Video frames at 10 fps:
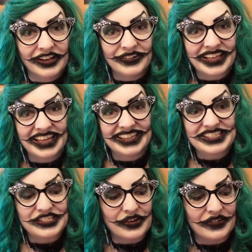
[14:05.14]
Okay,
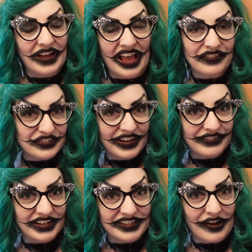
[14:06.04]
so after I
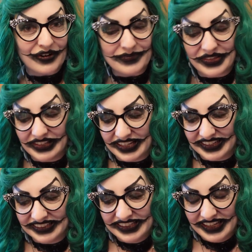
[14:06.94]
read Carmilla,